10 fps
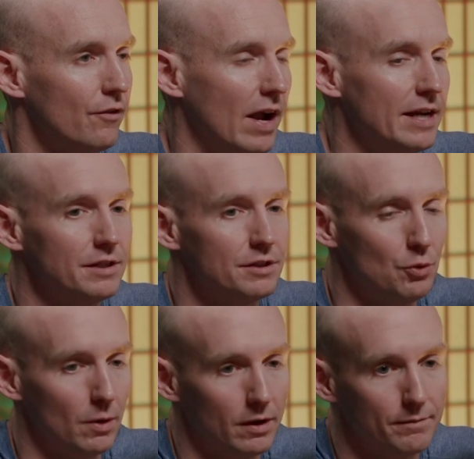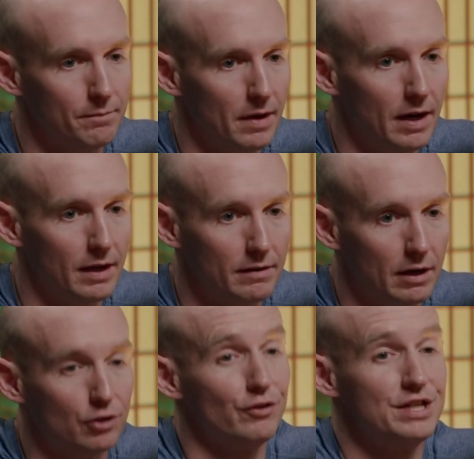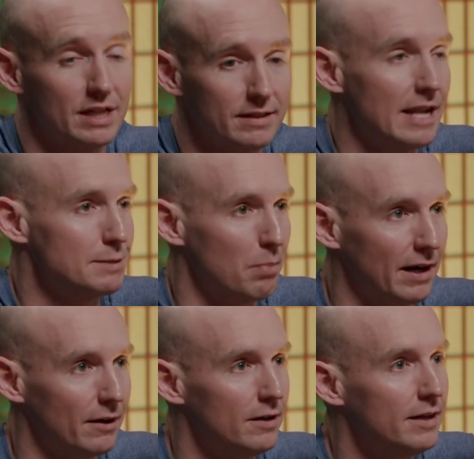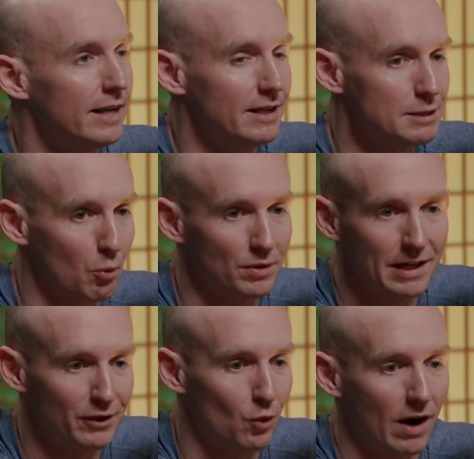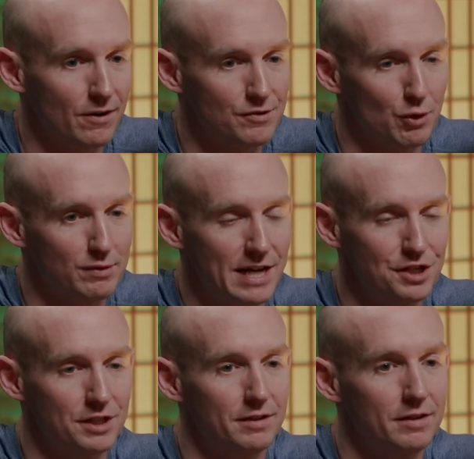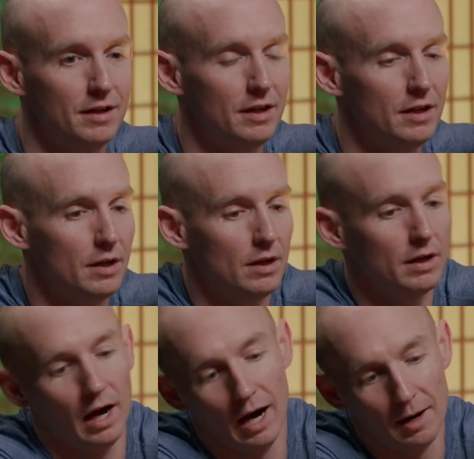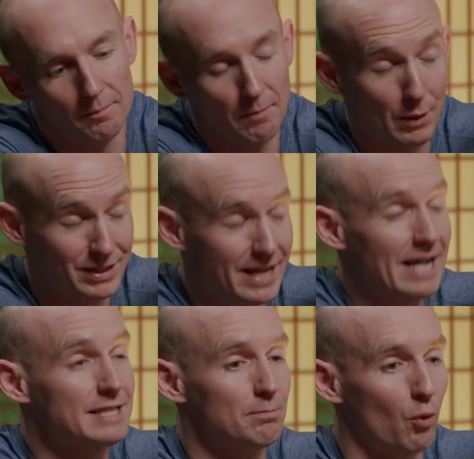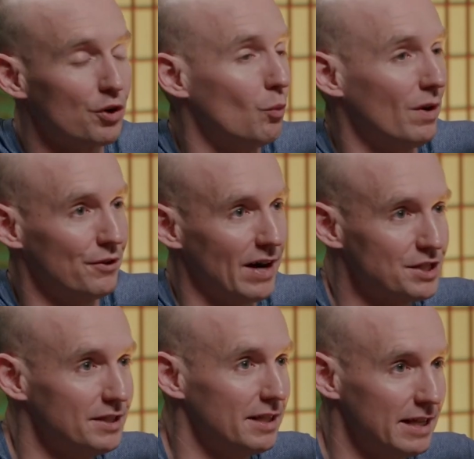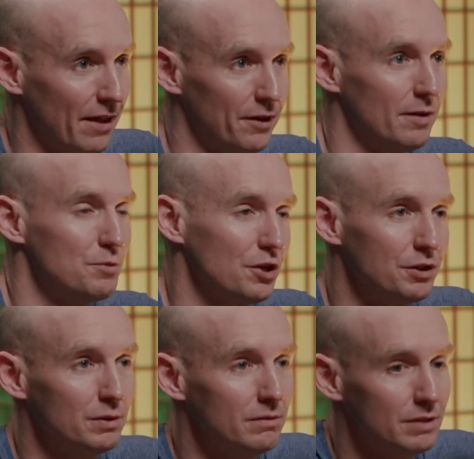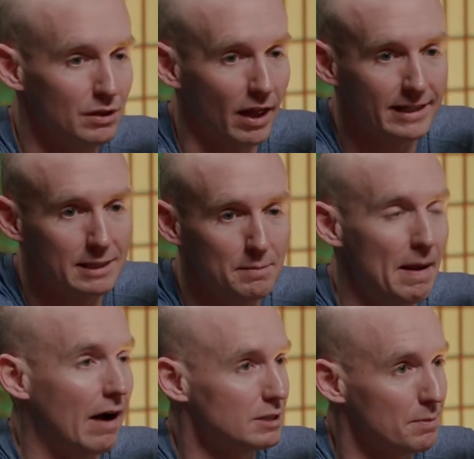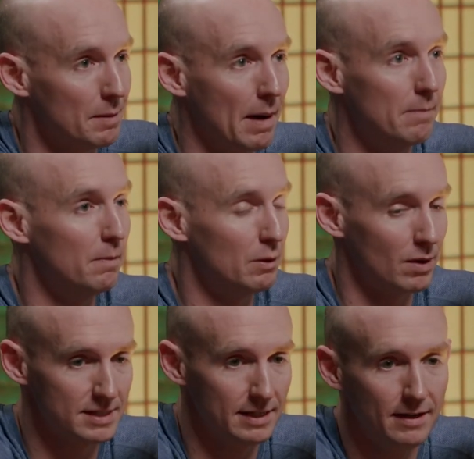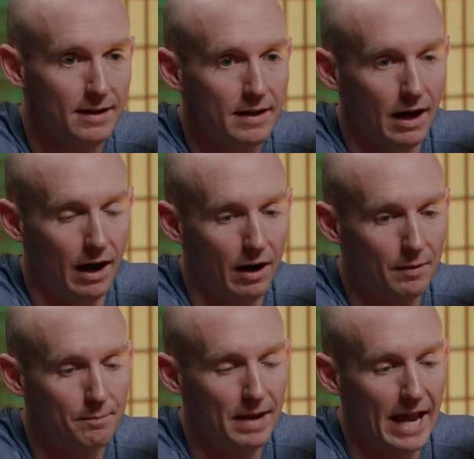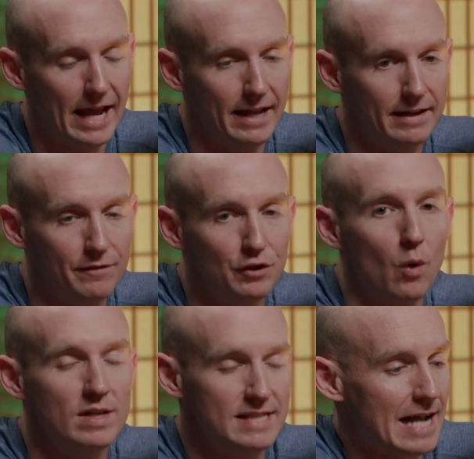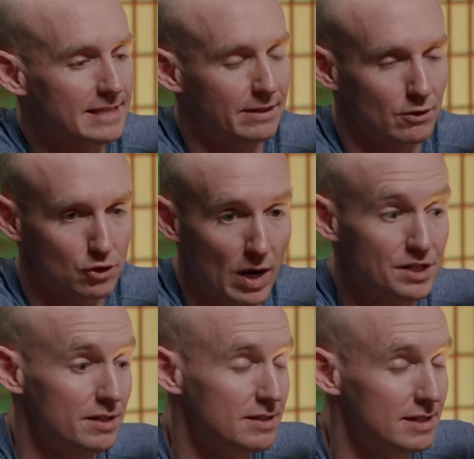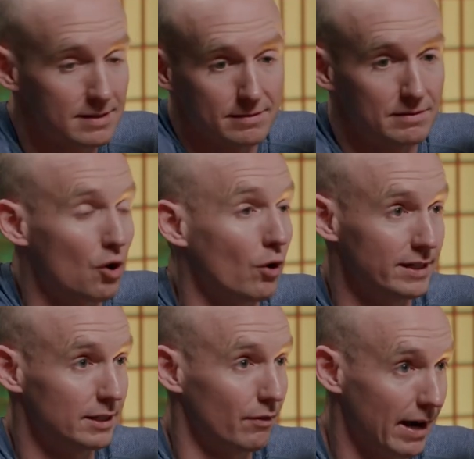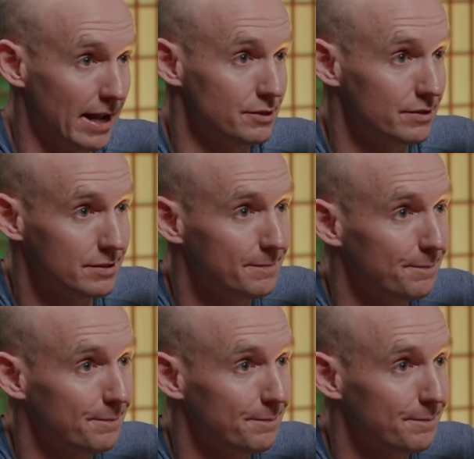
right? You were a collegiate tennis player in a sport that requires rotation. I would guess more to one direction than the other. I'm sure you'd like it to be balanced, but it probably wasn't. And if no one's asking those questions, it's hard to get the right answers.